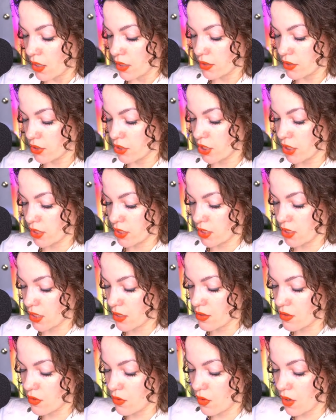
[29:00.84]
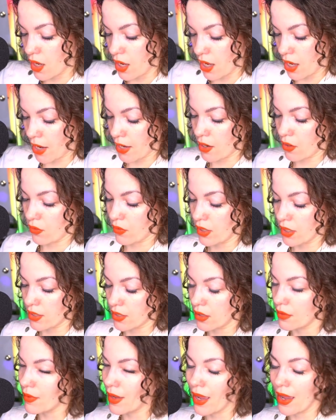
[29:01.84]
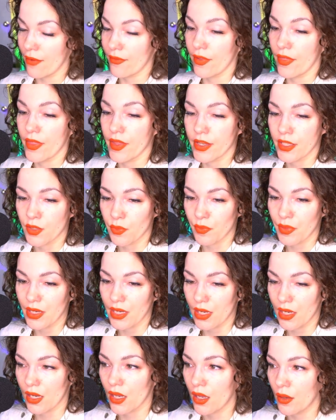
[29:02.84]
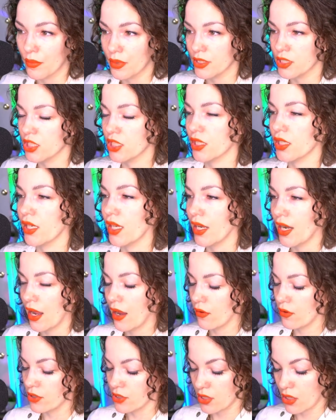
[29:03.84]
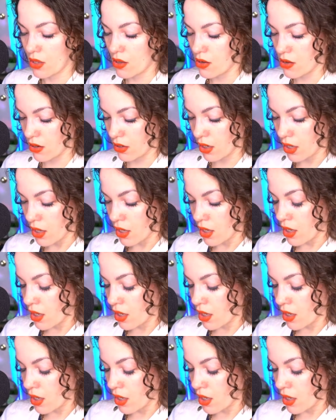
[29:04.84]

just so I don't end up having this be a bajillion hours long.